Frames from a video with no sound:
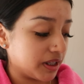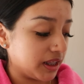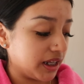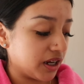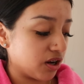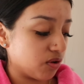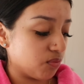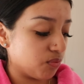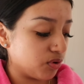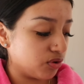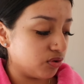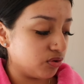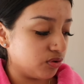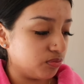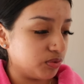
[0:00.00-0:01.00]
clean your
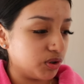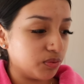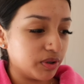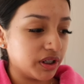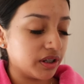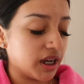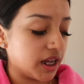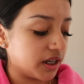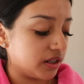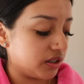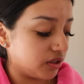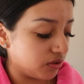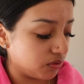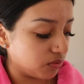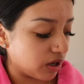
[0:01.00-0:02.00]
room, do what you gotta
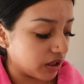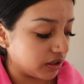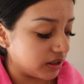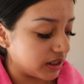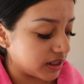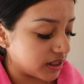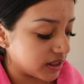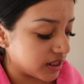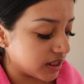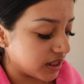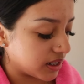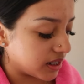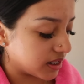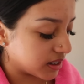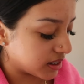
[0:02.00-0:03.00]
do while you listen to
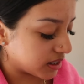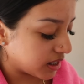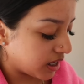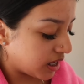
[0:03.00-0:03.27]
this,